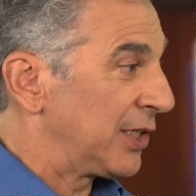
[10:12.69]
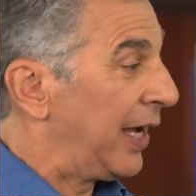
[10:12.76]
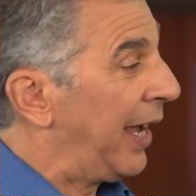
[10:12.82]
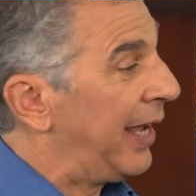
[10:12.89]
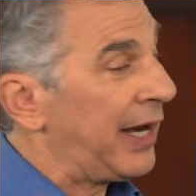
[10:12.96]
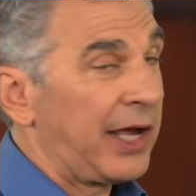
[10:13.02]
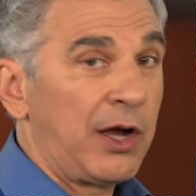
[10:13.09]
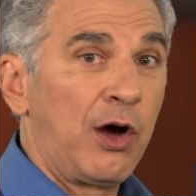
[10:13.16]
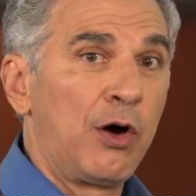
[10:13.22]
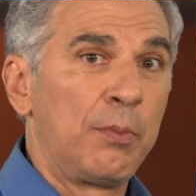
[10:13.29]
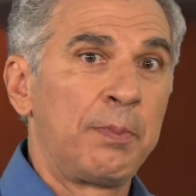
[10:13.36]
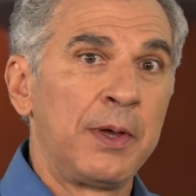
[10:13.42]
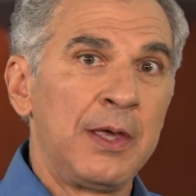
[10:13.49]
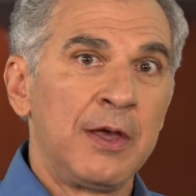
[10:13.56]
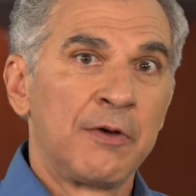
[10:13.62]
And I
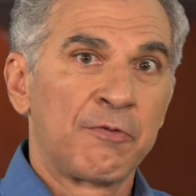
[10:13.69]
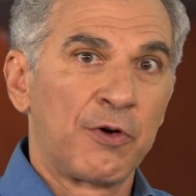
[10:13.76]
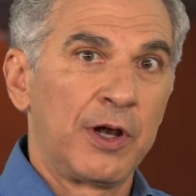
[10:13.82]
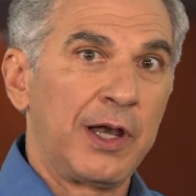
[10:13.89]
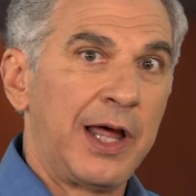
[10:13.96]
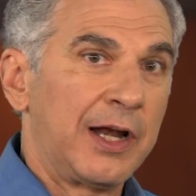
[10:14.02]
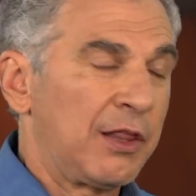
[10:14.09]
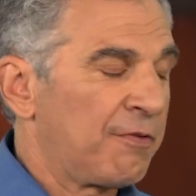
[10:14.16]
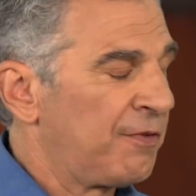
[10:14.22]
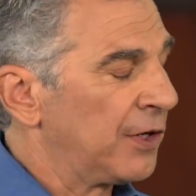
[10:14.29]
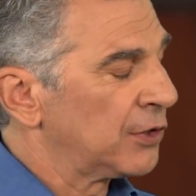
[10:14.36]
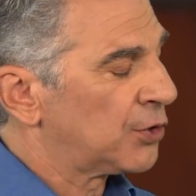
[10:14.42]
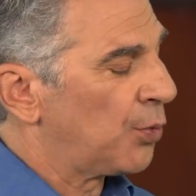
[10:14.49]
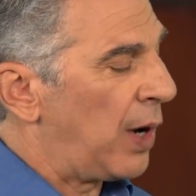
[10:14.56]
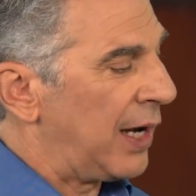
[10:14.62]
hope for a lot of the
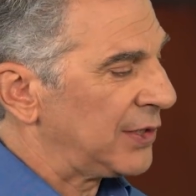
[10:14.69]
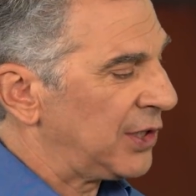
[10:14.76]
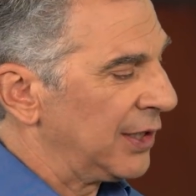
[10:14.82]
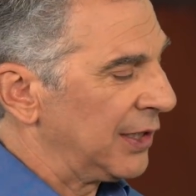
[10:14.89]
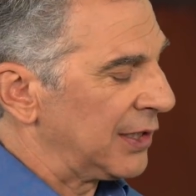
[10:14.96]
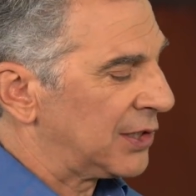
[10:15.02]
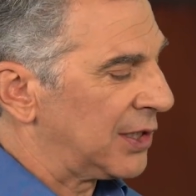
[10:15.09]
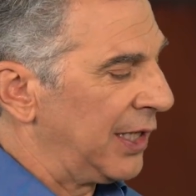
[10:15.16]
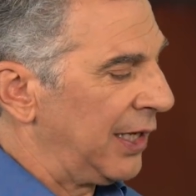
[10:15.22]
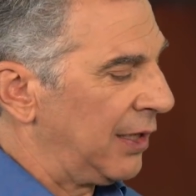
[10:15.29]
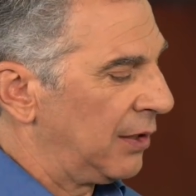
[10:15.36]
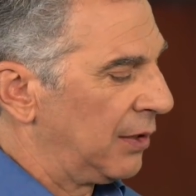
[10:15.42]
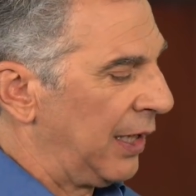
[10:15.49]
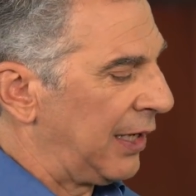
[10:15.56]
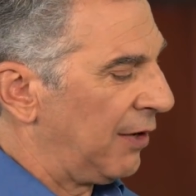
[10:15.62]
folks watching this, they
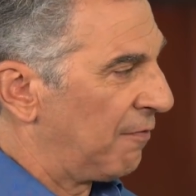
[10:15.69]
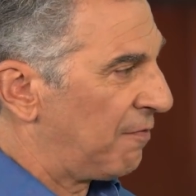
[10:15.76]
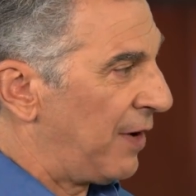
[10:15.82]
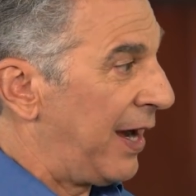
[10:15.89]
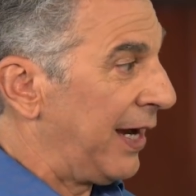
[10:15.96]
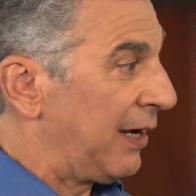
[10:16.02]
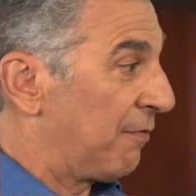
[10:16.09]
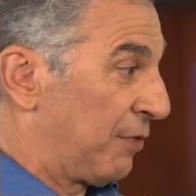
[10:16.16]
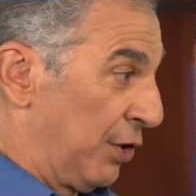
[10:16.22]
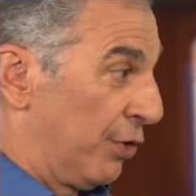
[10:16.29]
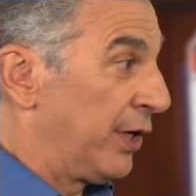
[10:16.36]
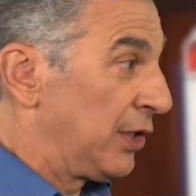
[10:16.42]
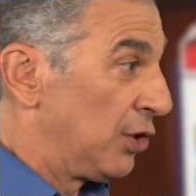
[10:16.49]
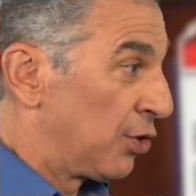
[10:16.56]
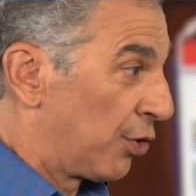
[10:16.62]
can find, if they're
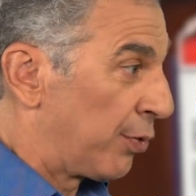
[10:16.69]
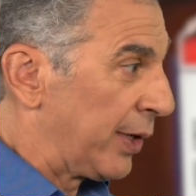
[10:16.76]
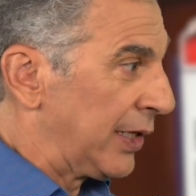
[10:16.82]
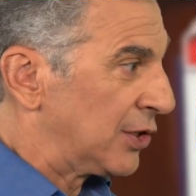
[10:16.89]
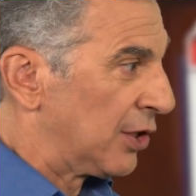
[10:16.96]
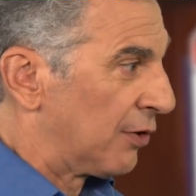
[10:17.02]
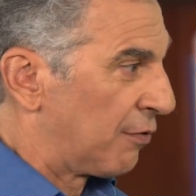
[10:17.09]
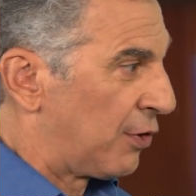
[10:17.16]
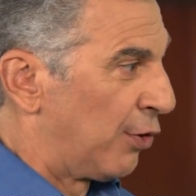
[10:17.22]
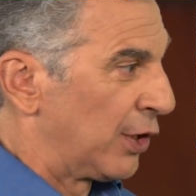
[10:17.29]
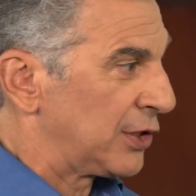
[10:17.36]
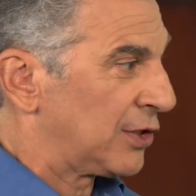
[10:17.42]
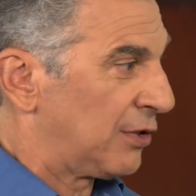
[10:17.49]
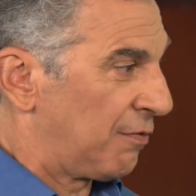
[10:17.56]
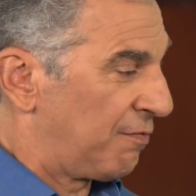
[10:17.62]
in your region, of
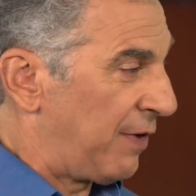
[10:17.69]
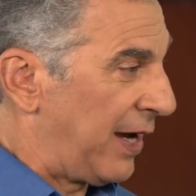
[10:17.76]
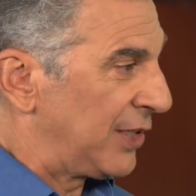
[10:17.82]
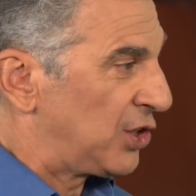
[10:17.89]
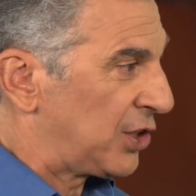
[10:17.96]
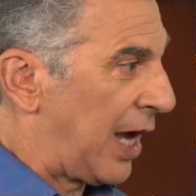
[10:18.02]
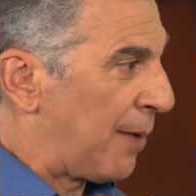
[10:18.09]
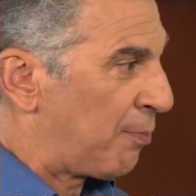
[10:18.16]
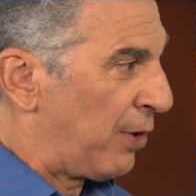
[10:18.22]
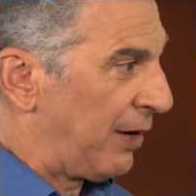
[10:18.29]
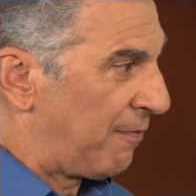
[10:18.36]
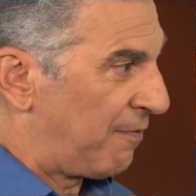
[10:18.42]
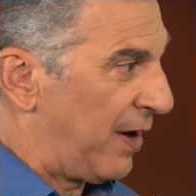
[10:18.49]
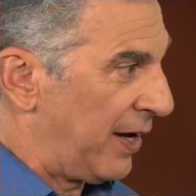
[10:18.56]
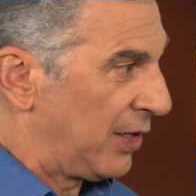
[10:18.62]
course, to find
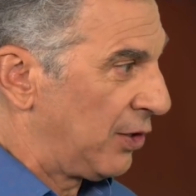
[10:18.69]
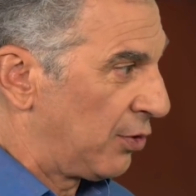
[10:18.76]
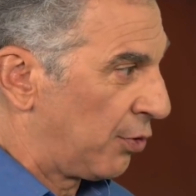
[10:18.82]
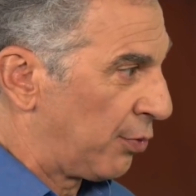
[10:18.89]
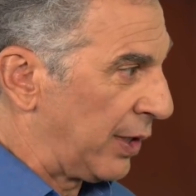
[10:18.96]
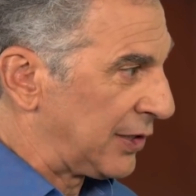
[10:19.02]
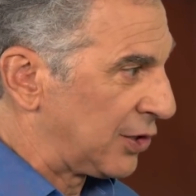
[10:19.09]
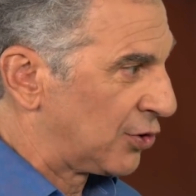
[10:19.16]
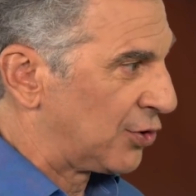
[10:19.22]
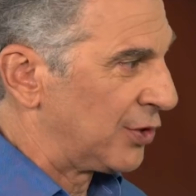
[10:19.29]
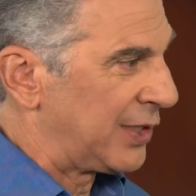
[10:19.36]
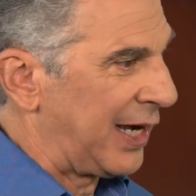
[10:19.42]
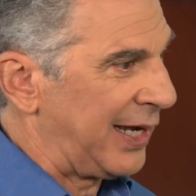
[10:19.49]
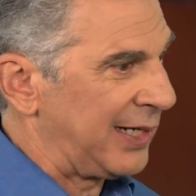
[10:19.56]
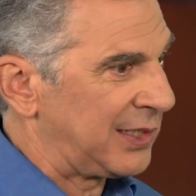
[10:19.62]
ShopRite, find your registered
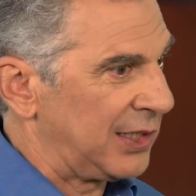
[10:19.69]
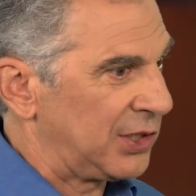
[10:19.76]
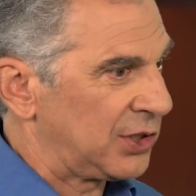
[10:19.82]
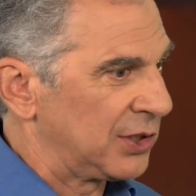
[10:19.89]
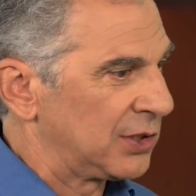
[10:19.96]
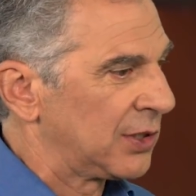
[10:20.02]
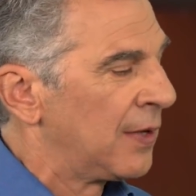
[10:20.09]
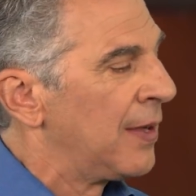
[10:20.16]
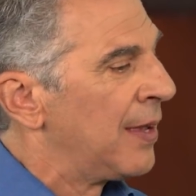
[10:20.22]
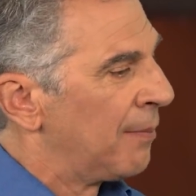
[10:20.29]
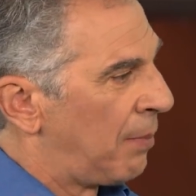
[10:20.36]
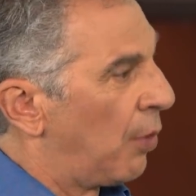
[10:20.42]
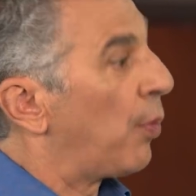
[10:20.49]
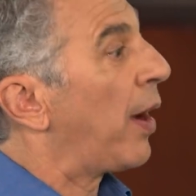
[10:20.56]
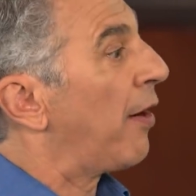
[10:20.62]
dietitians,
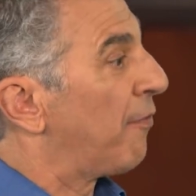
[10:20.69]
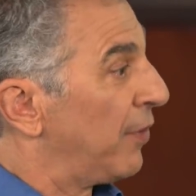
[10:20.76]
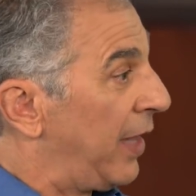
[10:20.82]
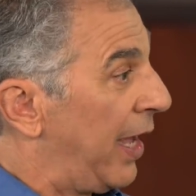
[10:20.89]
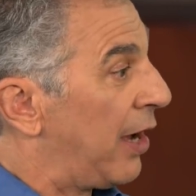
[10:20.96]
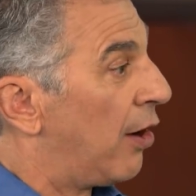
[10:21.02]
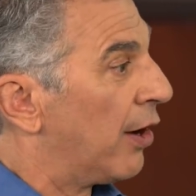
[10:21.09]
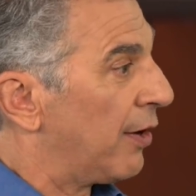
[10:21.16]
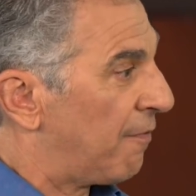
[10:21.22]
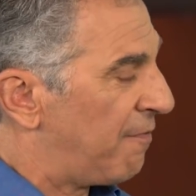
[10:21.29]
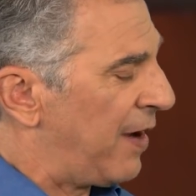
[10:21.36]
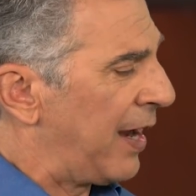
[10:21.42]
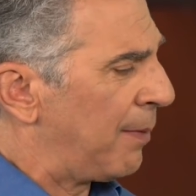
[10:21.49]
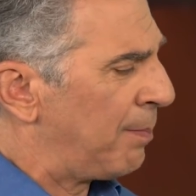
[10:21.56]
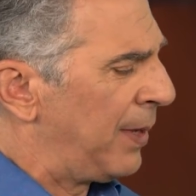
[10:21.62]
but wherever they are, to
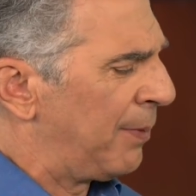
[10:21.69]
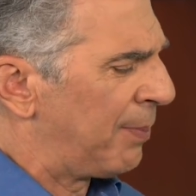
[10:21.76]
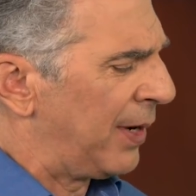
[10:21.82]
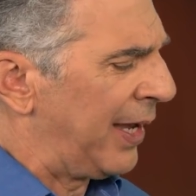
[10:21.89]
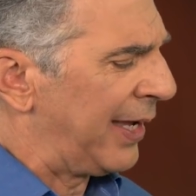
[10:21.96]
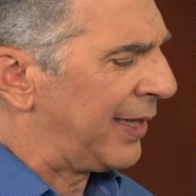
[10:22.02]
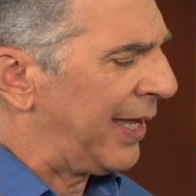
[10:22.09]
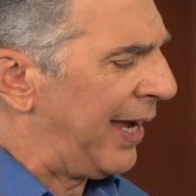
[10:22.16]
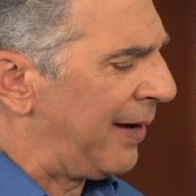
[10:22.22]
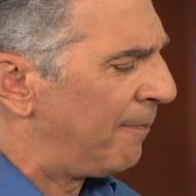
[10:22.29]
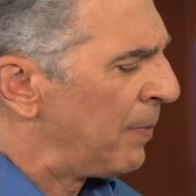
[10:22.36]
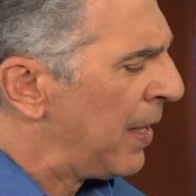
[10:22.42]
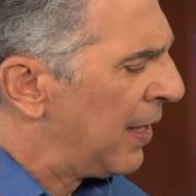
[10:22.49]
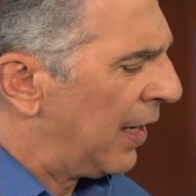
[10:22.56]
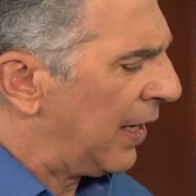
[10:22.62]
find people like that.
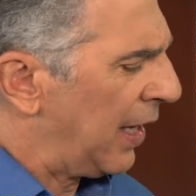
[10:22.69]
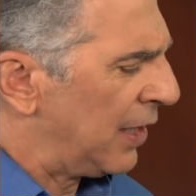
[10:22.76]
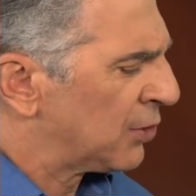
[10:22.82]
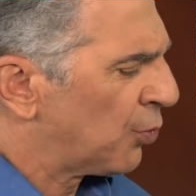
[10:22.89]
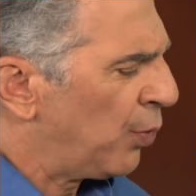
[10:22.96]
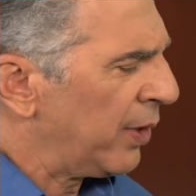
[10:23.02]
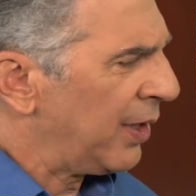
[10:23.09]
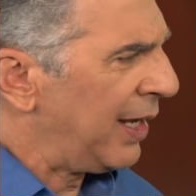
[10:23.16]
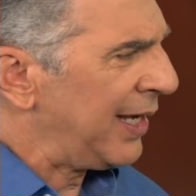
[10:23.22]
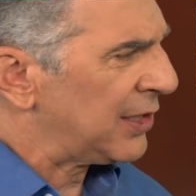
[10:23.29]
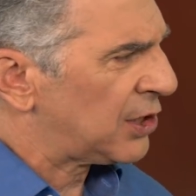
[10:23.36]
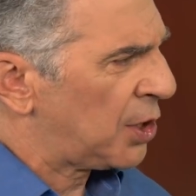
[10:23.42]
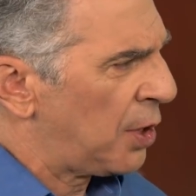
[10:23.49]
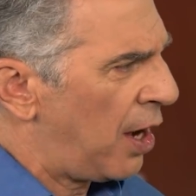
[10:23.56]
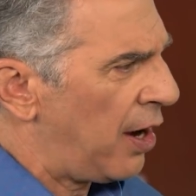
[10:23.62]
As one
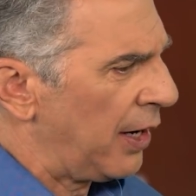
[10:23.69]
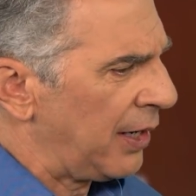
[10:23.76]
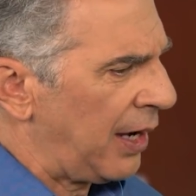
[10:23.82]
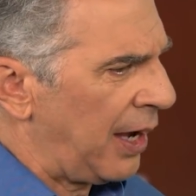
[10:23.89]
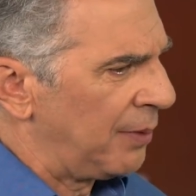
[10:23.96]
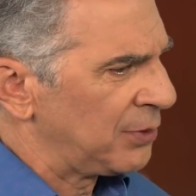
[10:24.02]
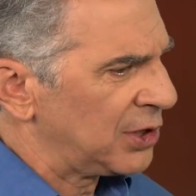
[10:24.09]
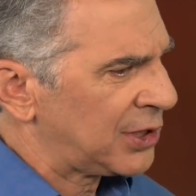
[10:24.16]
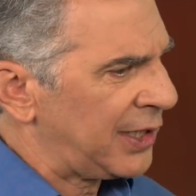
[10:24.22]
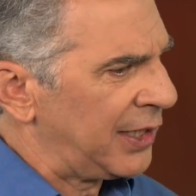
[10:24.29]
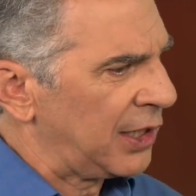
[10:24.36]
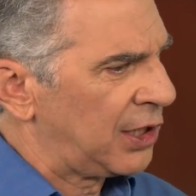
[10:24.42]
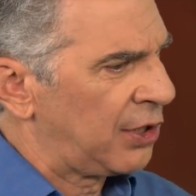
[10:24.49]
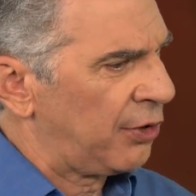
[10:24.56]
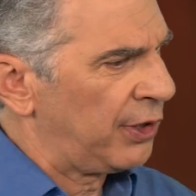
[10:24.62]
last thought, I'm just kind
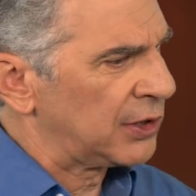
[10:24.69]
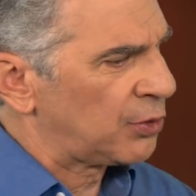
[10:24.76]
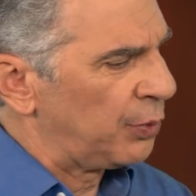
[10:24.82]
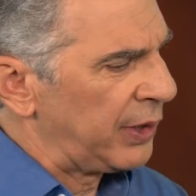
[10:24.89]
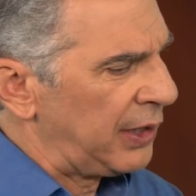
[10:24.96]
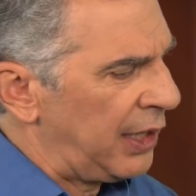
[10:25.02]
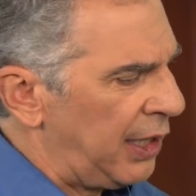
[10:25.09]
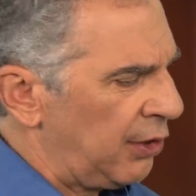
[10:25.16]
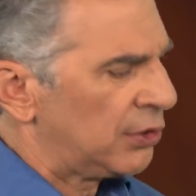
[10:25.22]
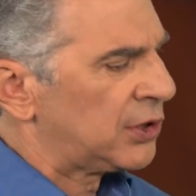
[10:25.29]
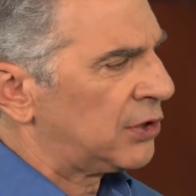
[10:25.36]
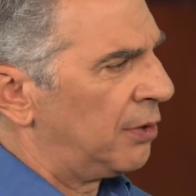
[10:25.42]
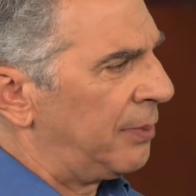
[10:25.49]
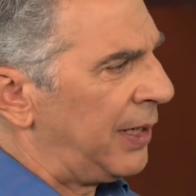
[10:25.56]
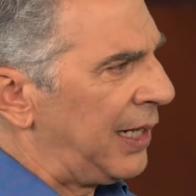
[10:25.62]
of curious, we hear
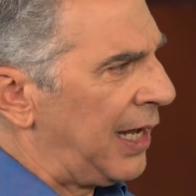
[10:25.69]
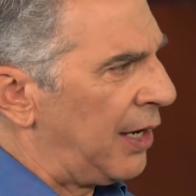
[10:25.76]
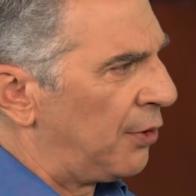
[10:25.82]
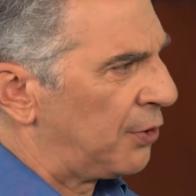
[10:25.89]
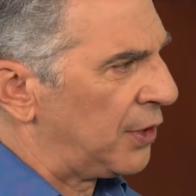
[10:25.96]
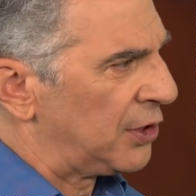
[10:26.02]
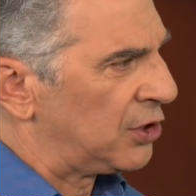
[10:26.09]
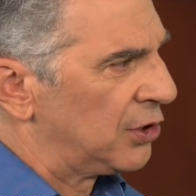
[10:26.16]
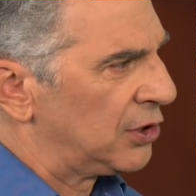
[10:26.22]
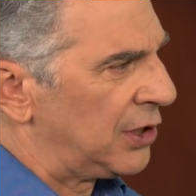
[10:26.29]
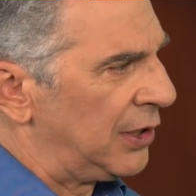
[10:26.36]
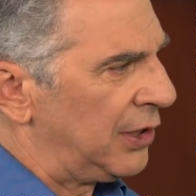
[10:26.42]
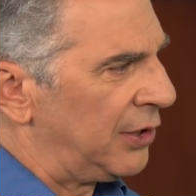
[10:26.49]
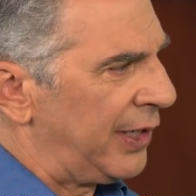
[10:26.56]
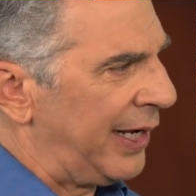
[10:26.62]
so many health issues
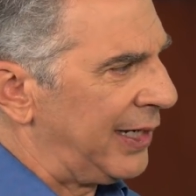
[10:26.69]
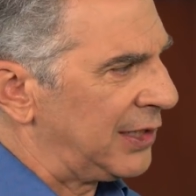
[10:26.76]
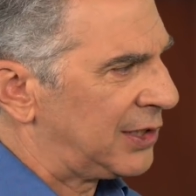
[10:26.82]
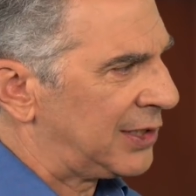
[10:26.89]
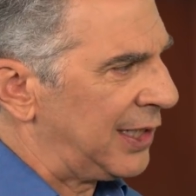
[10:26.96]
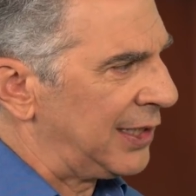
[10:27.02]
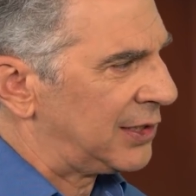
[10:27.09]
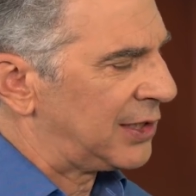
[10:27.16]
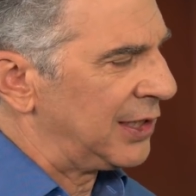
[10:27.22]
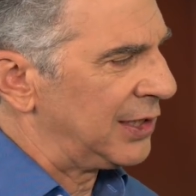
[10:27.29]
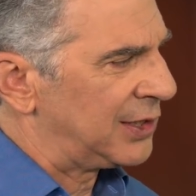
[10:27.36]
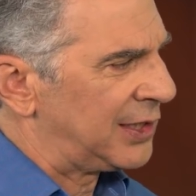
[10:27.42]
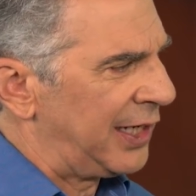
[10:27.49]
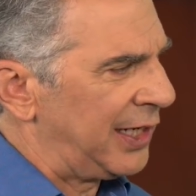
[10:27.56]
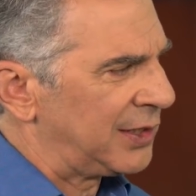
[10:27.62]
in the United States
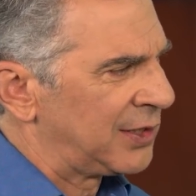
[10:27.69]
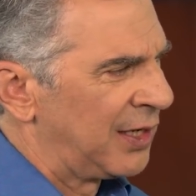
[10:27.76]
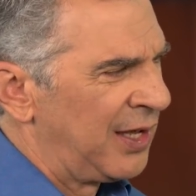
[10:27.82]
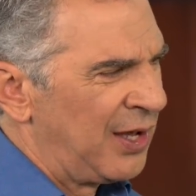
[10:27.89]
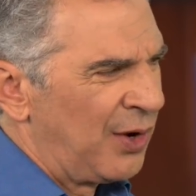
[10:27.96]
these days.